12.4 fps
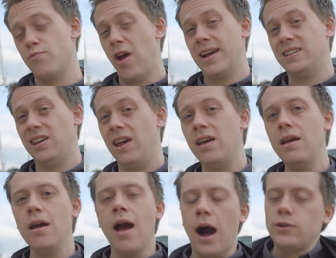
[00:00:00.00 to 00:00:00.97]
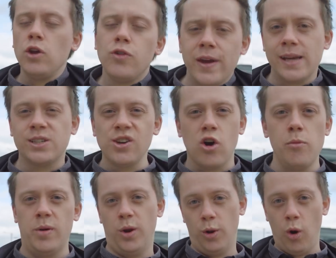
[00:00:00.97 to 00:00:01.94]
to Brexit. I do think it's
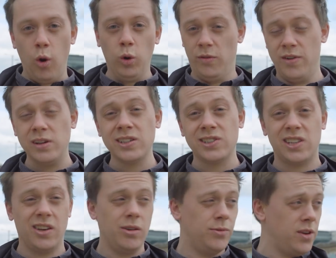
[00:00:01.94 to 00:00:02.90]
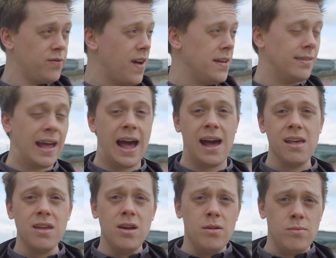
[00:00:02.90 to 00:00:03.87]
incumbent on all of us to defend our
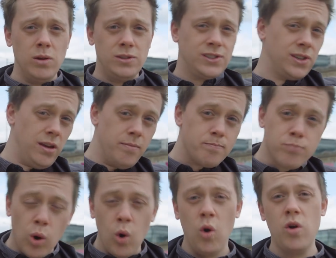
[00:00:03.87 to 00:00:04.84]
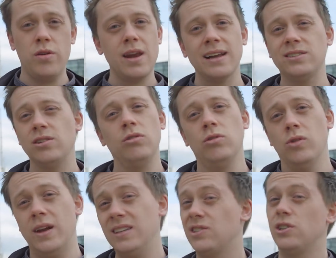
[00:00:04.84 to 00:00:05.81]
most important national
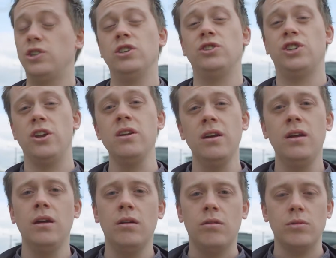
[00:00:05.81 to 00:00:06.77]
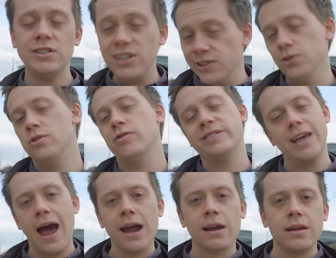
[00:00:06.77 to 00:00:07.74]
institution, which is under
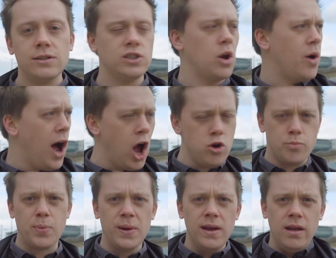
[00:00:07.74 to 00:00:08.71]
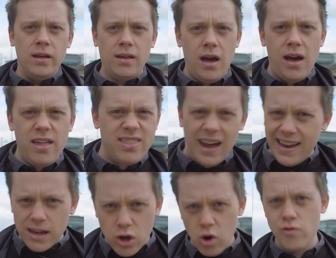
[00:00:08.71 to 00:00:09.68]
attack. So I hope that
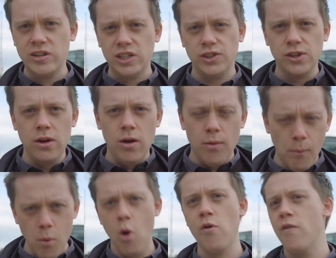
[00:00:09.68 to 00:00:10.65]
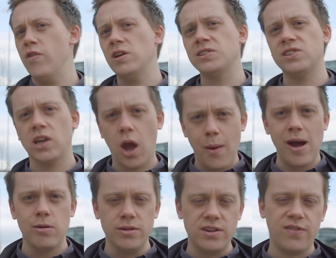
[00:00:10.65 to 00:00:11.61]
encourages more of us to go
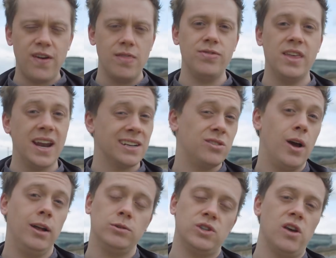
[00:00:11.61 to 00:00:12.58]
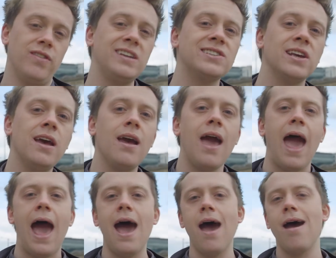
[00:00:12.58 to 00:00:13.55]
out and defend the National Health Service.
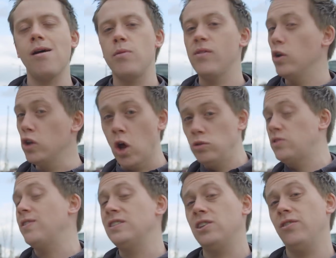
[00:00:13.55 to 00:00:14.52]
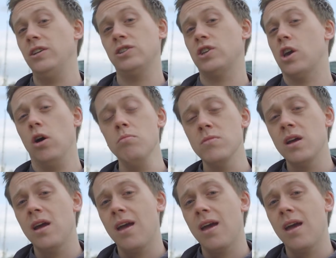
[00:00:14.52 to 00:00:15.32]
We've got loads of interviews to come.